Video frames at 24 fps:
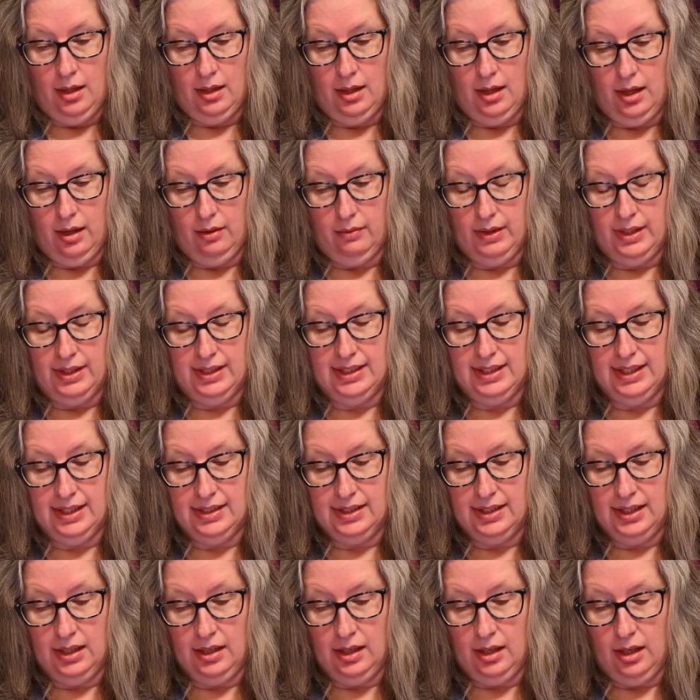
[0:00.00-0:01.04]
I read
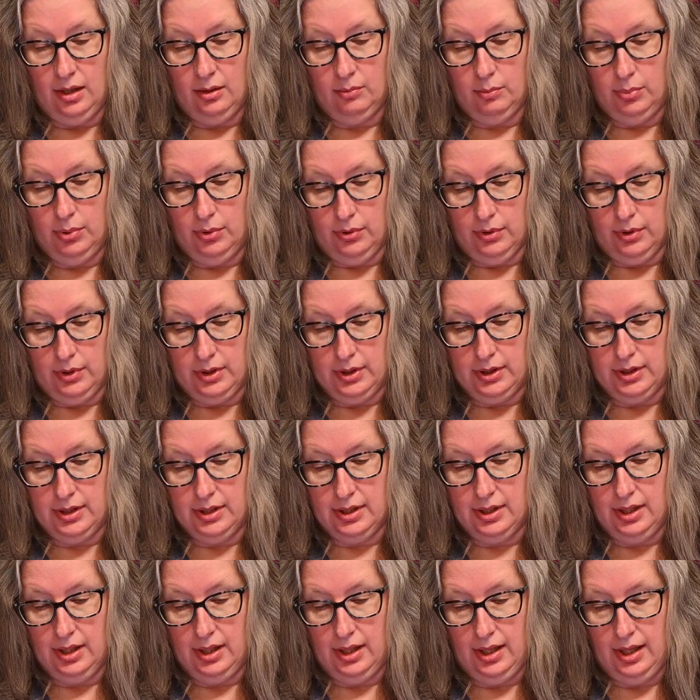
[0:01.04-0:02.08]
69
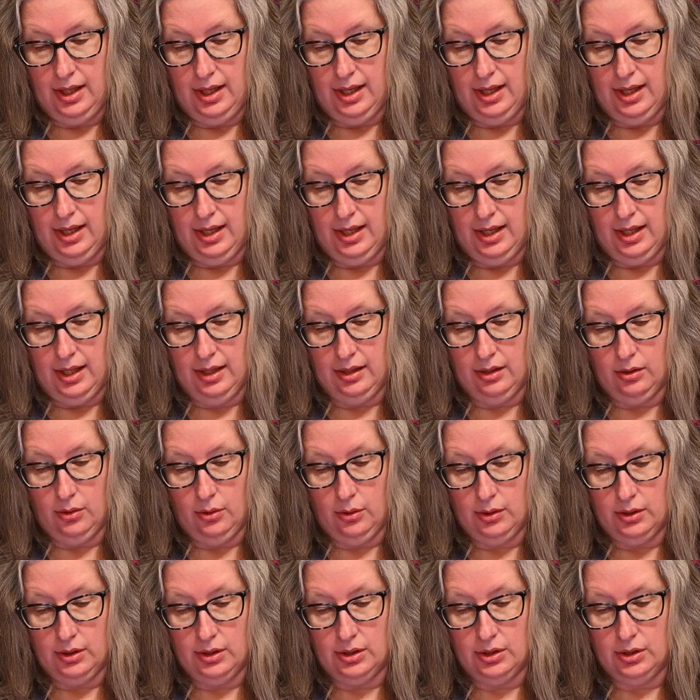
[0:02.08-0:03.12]
books, and
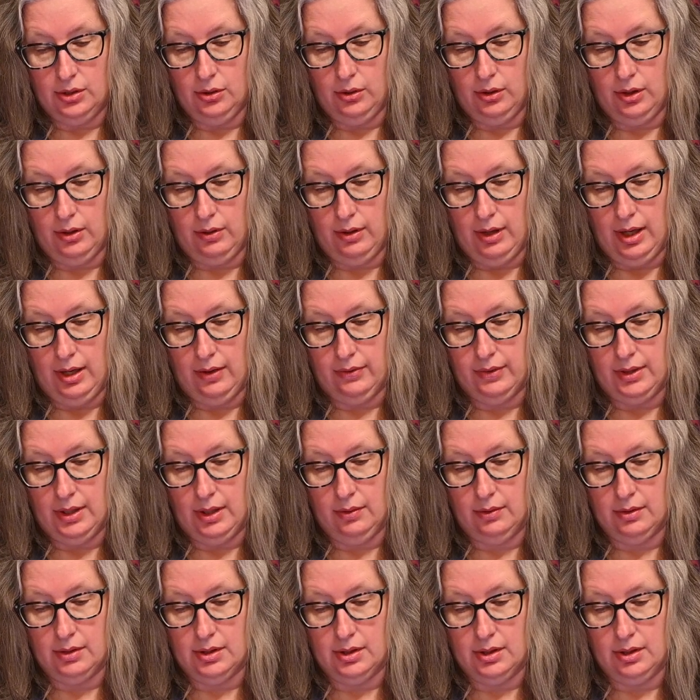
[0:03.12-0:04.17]
according to Storygraph, that
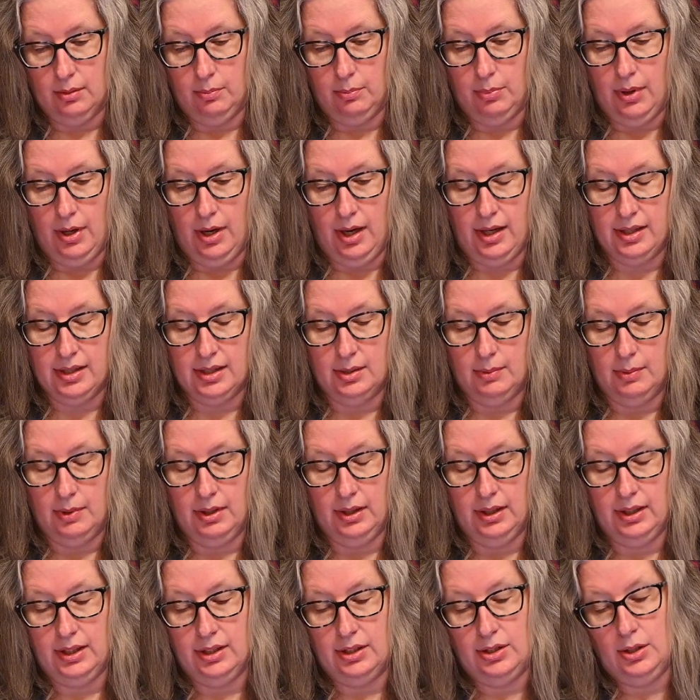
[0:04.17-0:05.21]
was
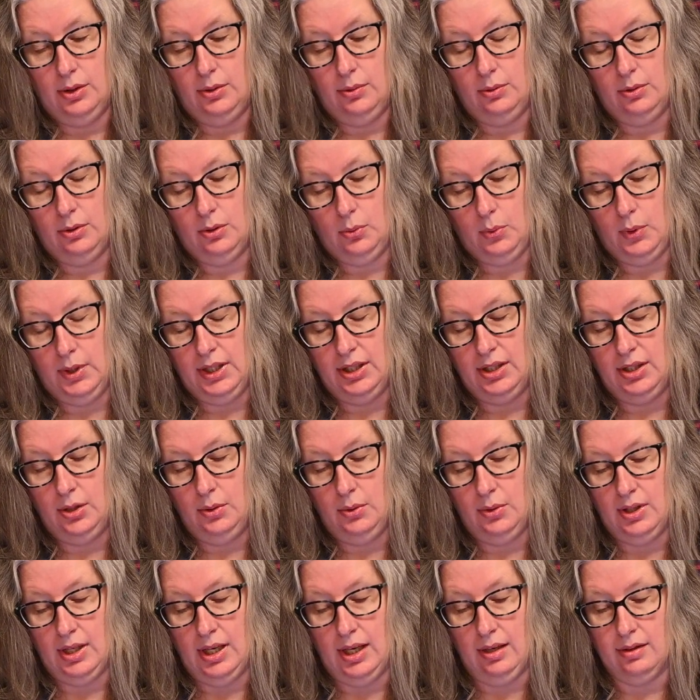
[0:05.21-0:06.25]
approximately
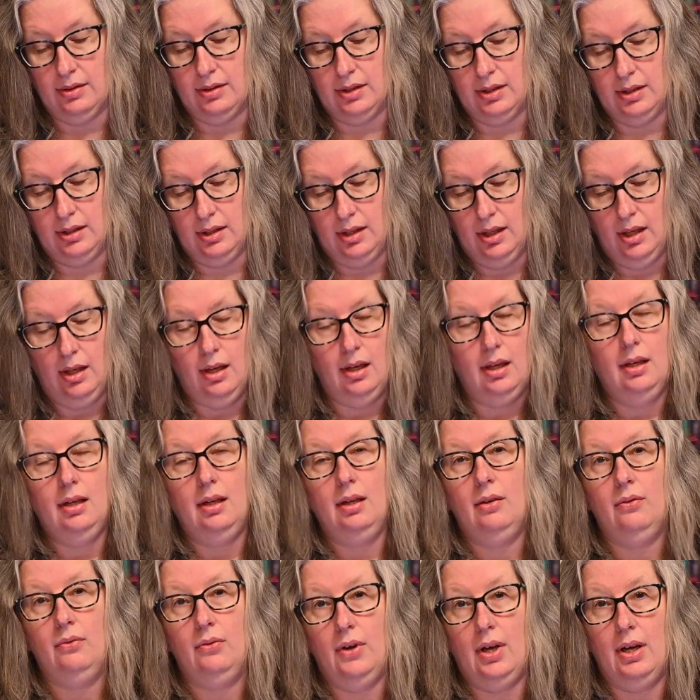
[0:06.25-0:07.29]

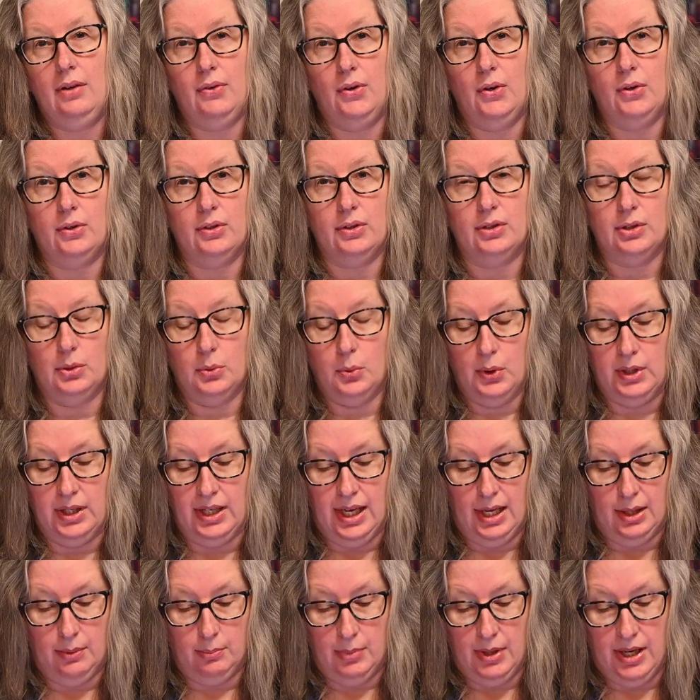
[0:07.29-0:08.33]

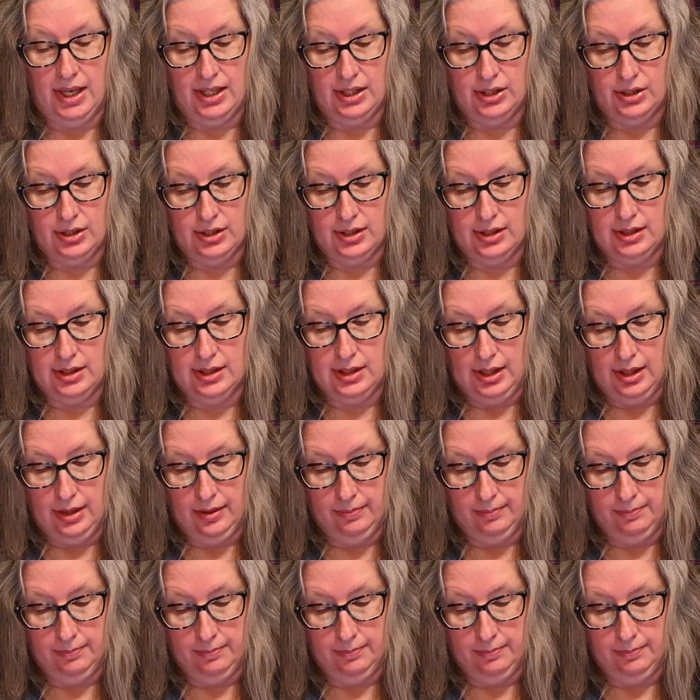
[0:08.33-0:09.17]
22,528 pages.